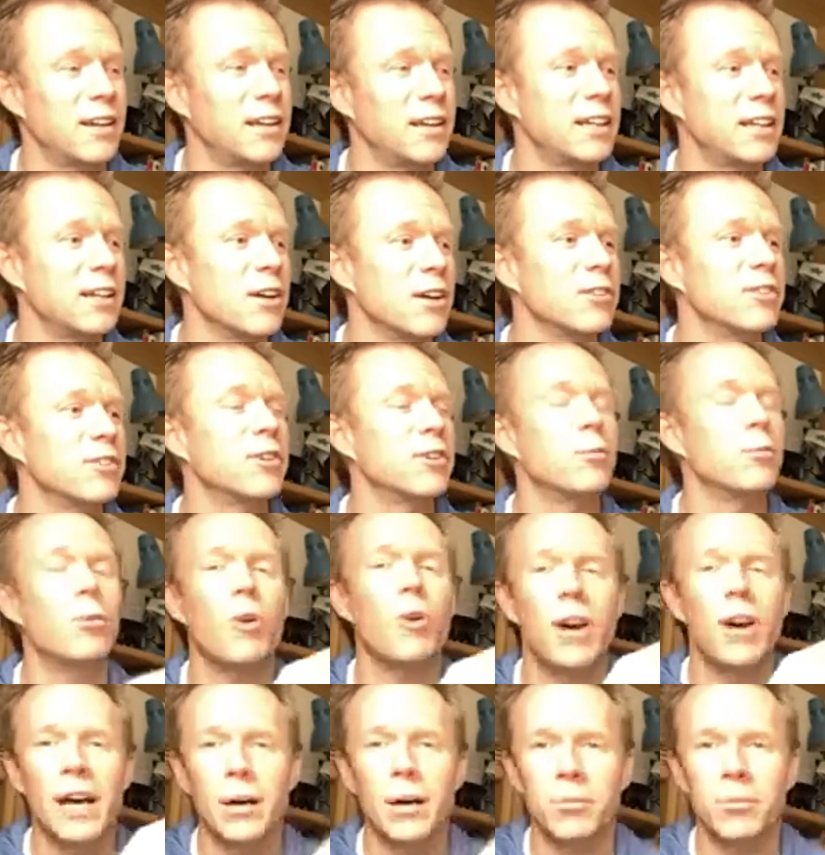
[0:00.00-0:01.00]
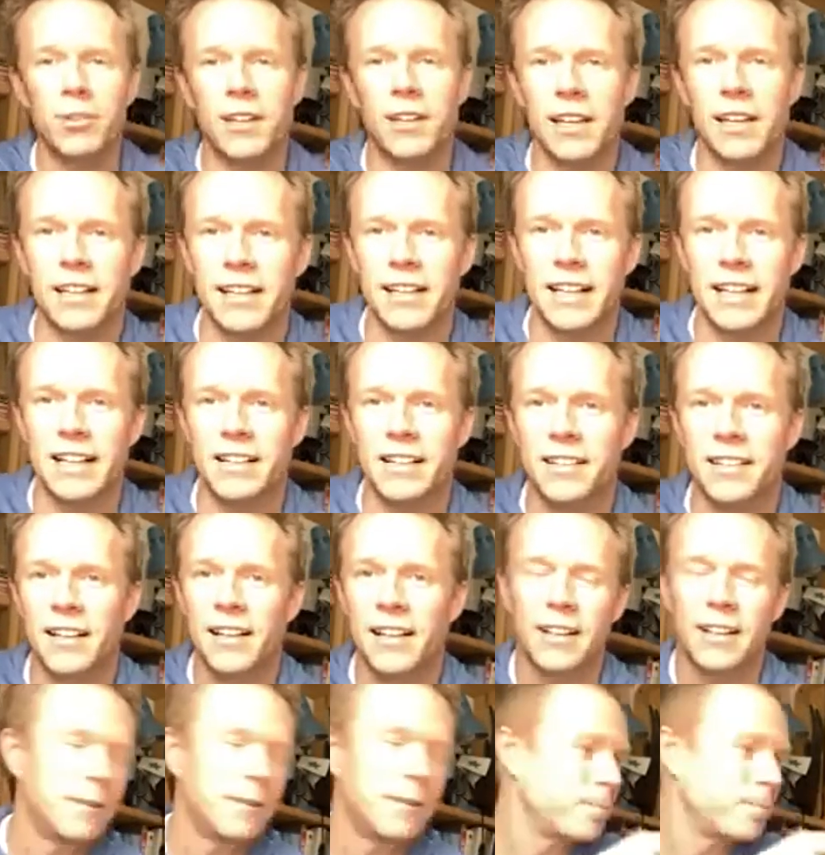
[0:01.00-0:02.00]
you know, so what help do they need?
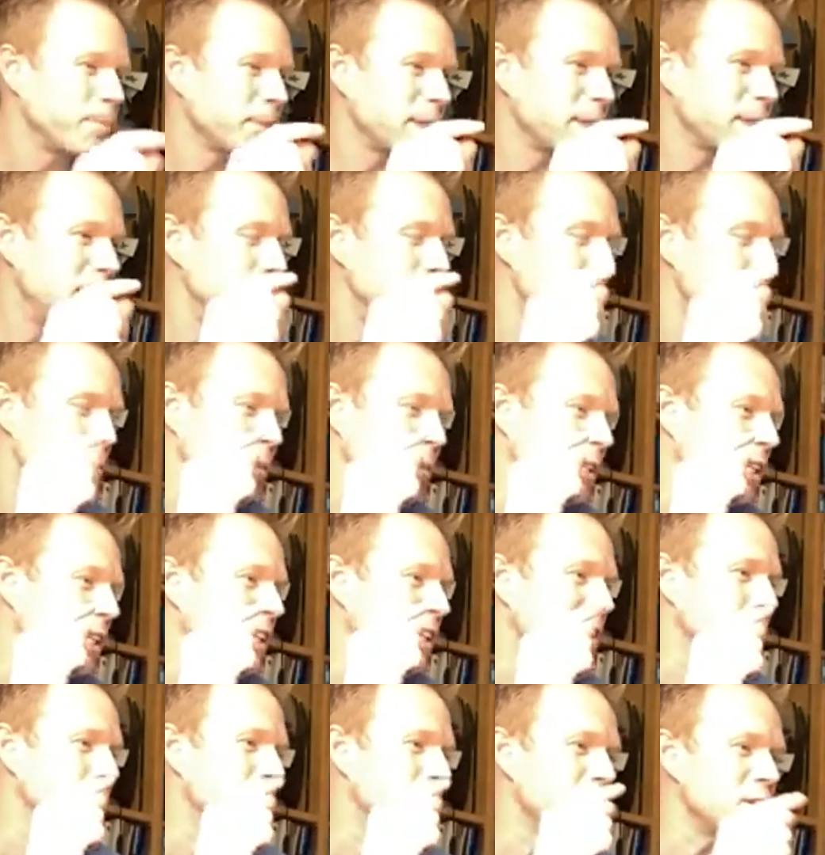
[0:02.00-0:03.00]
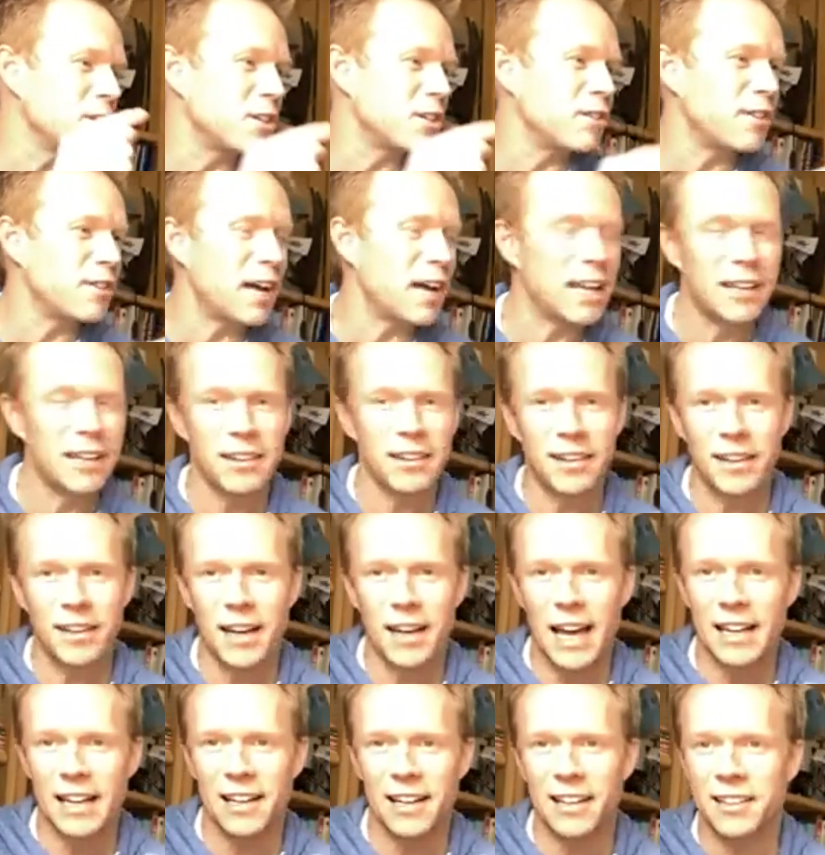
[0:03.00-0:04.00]
They probably need a bunch of
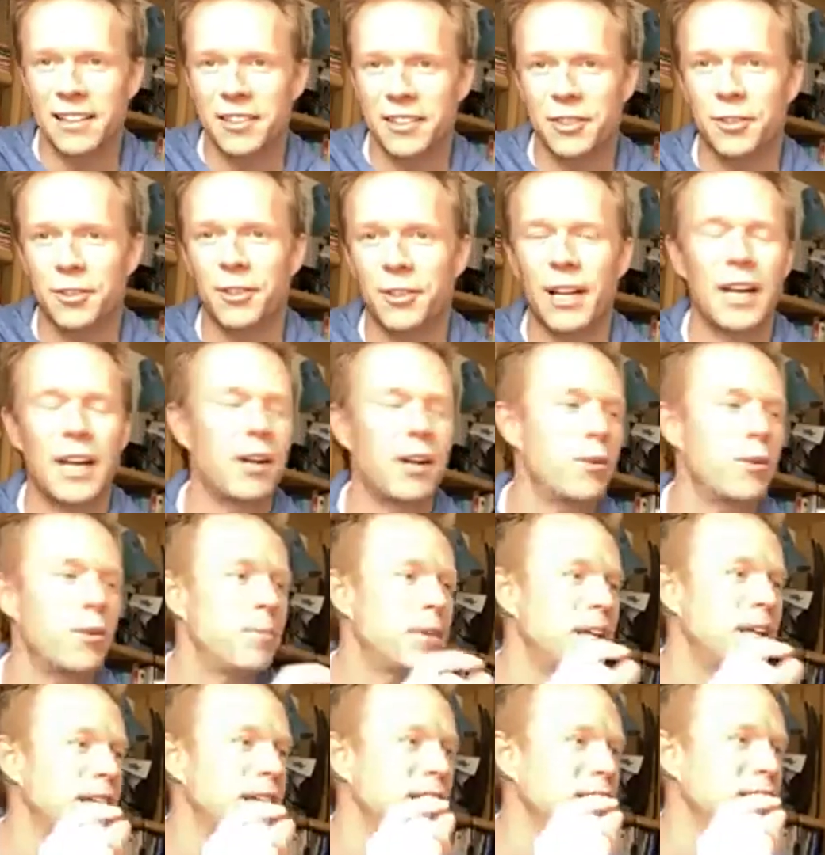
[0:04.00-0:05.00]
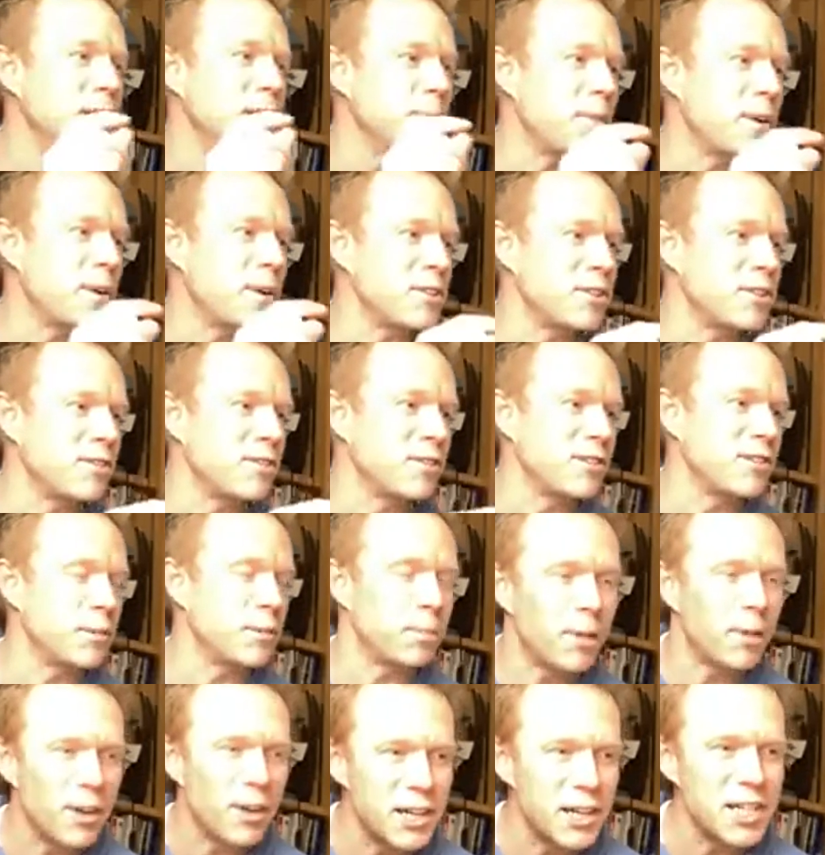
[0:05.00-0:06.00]
analytical help. They need a bunch of
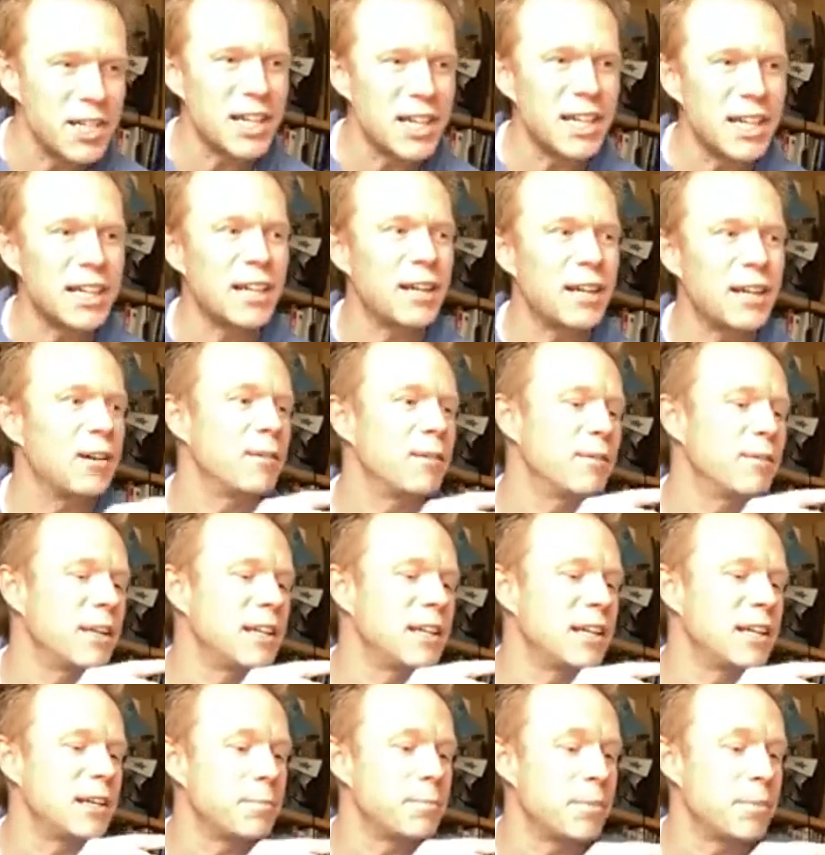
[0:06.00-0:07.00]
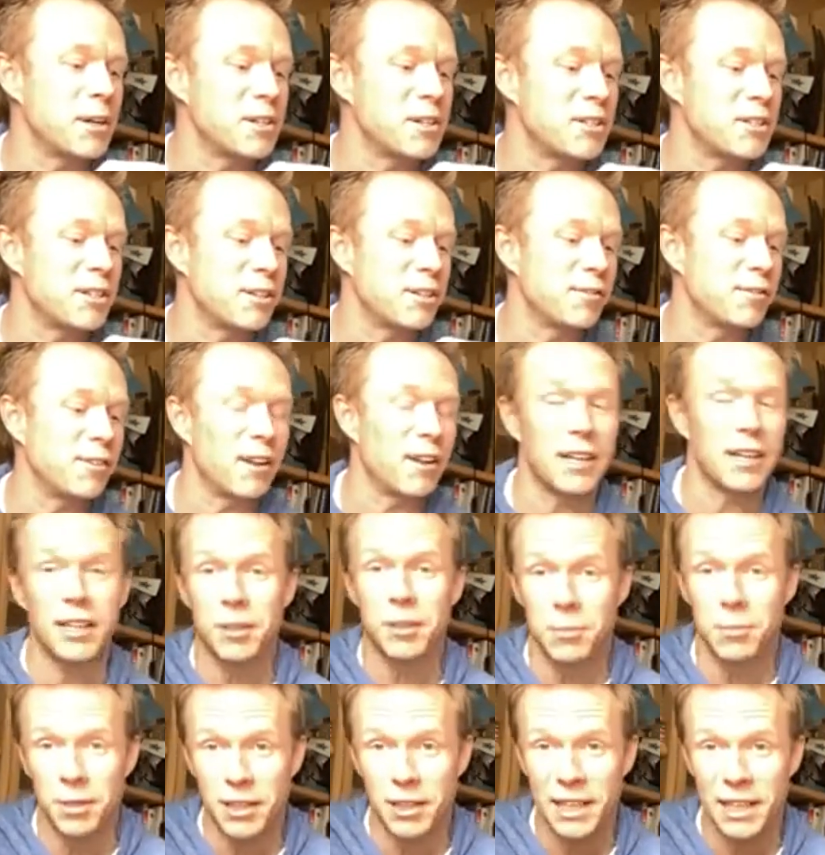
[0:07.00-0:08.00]
supply chain help. They need a bunch of like
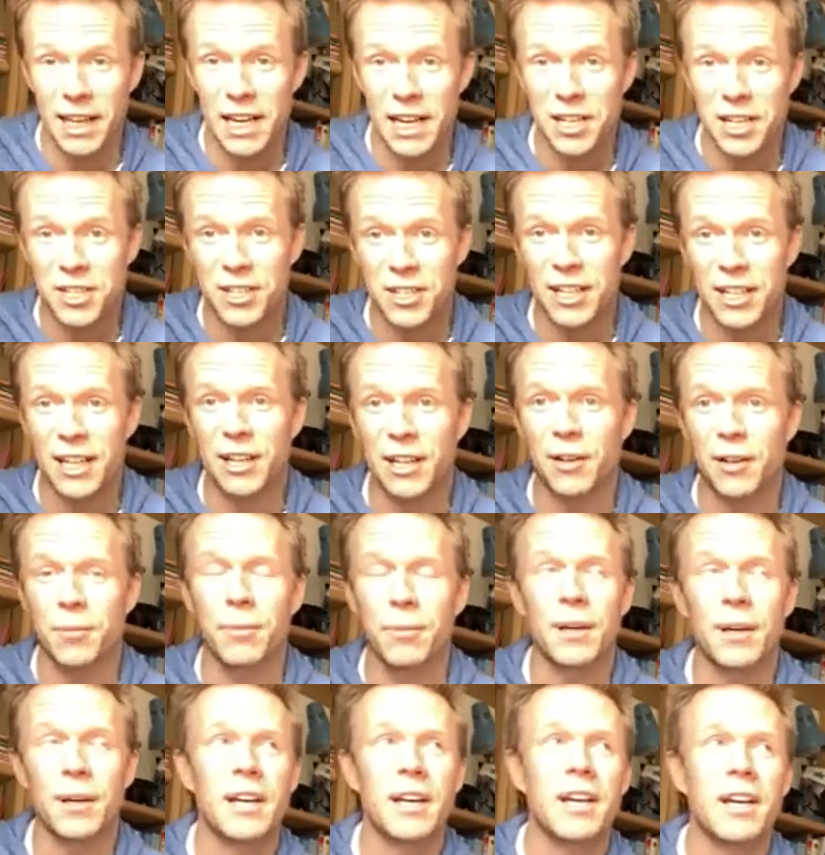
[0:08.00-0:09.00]
communication help.